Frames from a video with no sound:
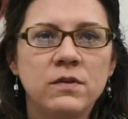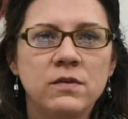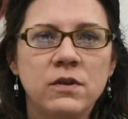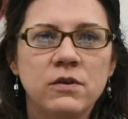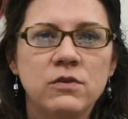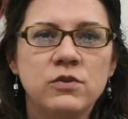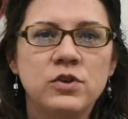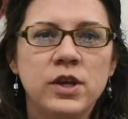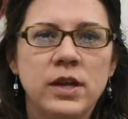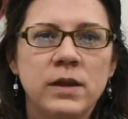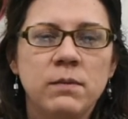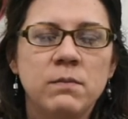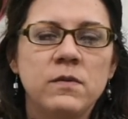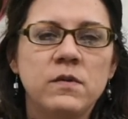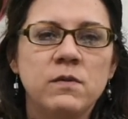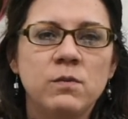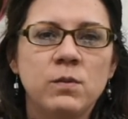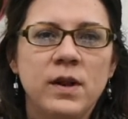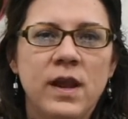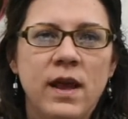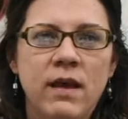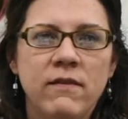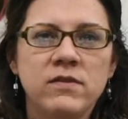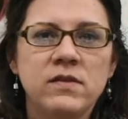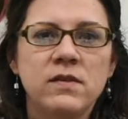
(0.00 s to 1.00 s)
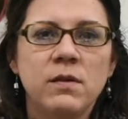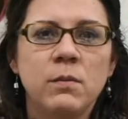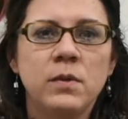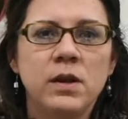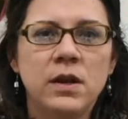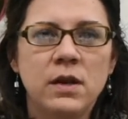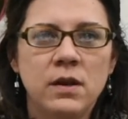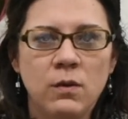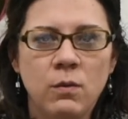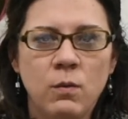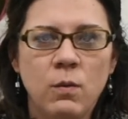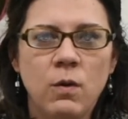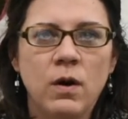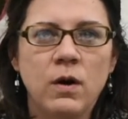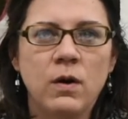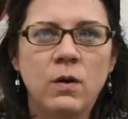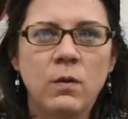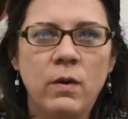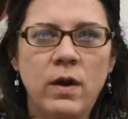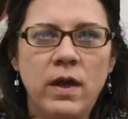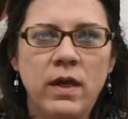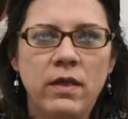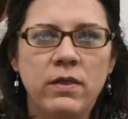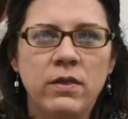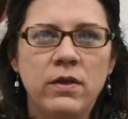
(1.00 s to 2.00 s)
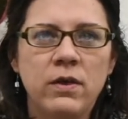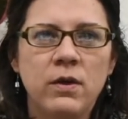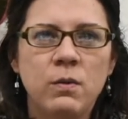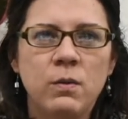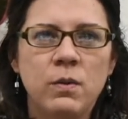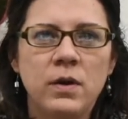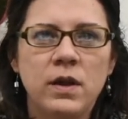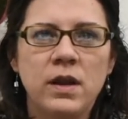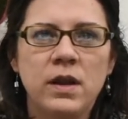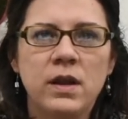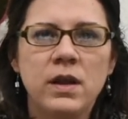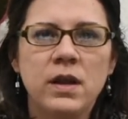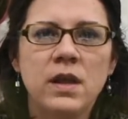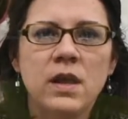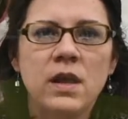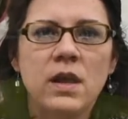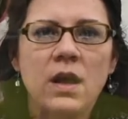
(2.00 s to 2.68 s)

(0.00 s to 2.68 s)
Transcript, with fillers: so James would have somebody to work with who would